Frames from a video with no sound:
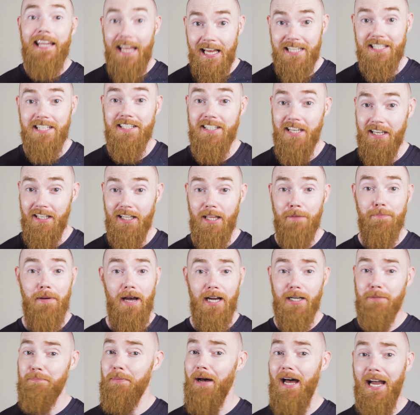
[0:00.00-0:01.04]
That's a tightly
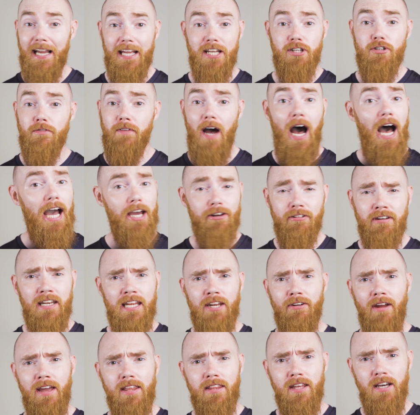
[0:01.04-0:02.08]
packed package of
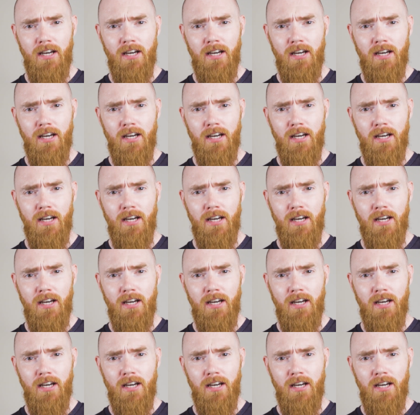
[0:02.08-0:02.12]
irony right